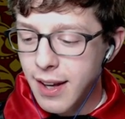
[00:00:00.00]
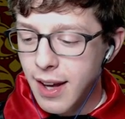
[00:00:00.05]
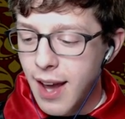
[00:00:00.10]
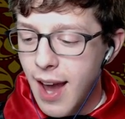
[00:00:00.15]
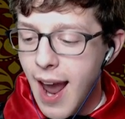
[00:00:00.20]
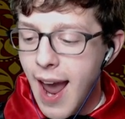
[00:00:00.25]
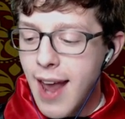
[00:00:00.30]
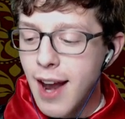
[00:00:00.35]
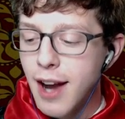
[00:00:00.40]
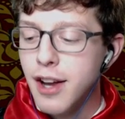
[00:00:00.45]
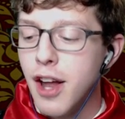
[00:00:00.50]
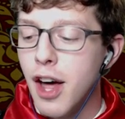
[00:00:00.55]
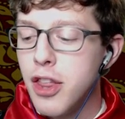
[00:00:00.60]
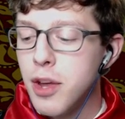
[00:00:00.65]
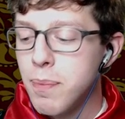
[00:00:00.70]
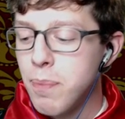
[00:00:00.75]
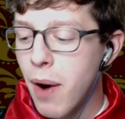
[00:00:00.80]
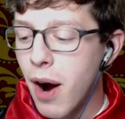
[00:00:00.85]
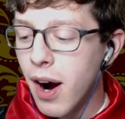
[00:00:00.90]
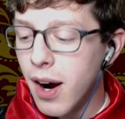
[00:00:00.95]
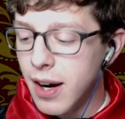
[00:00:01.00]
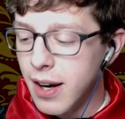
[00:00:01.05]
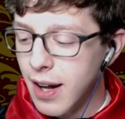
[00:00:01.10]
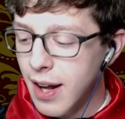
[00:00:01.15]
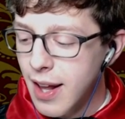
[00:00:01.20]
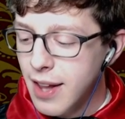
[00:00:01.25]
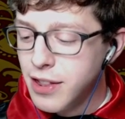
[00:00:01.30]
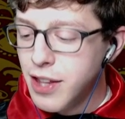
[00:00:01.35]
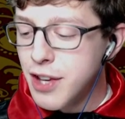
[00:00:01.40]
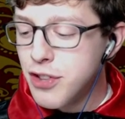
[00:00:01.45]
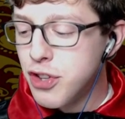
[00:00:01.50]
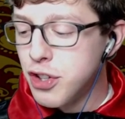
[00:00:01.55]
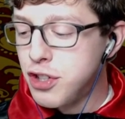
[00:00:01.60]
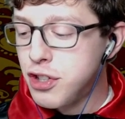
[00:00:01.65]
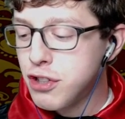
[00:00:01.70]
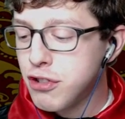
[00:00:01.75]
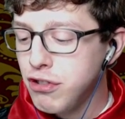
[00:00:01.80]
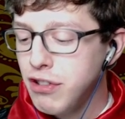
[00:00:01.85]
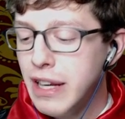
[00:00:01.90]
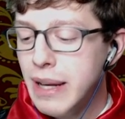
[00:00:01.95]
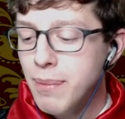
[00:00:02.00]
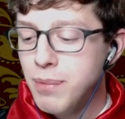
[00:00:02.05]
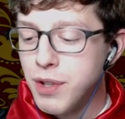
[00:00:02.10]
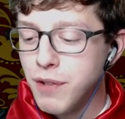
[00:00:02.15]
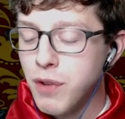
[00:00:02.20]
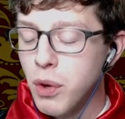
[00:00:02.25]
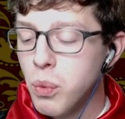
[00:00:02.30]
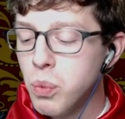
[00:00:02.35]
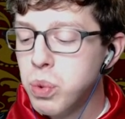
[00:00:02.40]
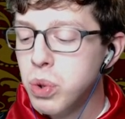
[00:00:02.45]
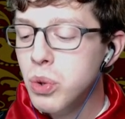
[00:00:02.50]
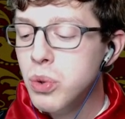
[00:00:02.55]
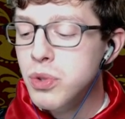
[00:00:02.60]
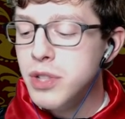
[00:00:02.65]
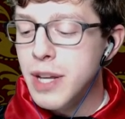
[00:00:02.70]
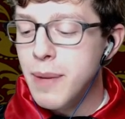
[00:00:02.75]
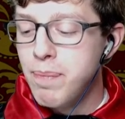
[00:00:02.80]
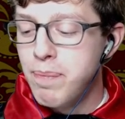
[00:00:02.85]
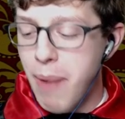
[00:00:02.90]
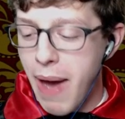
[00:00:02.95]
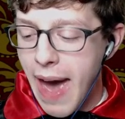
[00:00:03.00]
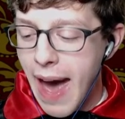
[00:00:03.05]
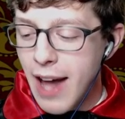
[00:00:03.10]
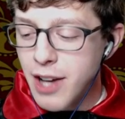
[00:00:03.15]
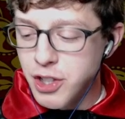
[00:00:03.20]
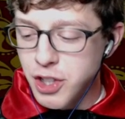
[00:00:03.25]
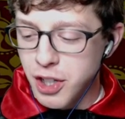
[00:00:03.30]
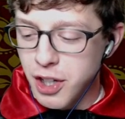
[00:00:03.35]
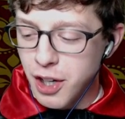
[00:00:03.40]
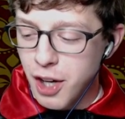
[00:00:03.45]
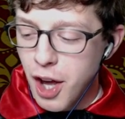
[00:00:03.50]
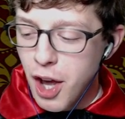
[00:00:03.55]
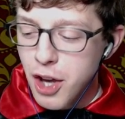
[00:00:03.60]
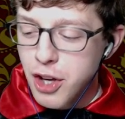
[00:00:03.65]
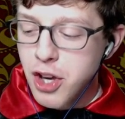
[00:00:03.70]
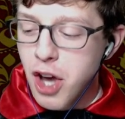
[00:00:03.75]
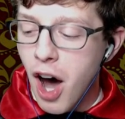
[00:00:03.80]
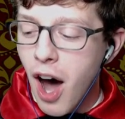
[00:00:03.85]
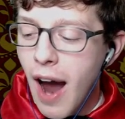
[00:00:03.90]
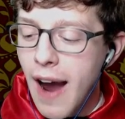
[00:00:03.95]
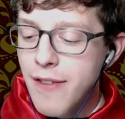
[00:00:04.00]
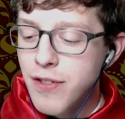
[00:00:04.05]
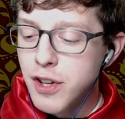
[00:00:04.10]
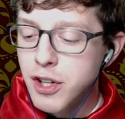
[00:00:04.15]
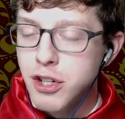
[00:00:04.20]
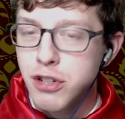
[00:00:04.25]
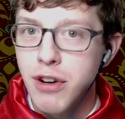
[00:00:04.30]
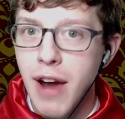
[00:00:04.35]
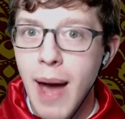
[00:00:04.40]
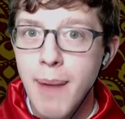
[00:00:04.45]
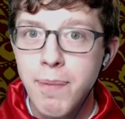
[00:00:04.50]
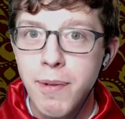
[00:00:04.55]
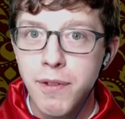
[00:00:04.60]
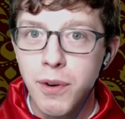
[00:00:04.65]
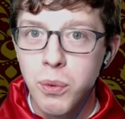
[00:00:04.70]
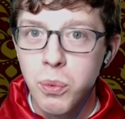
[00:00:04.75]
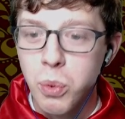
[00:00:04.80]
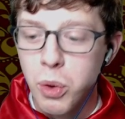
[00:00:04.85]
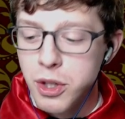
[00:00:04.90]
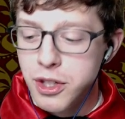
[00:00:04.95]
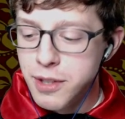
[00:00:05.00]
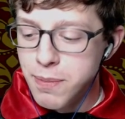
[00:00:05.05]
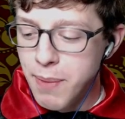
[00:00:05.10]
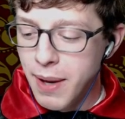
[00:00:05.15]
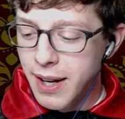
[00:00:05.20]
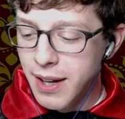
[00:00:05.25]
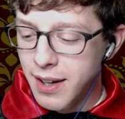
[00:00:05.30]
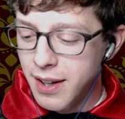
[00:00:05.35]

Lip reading: and another part like the screams of a wounded badger caught in the trap of a woodsman.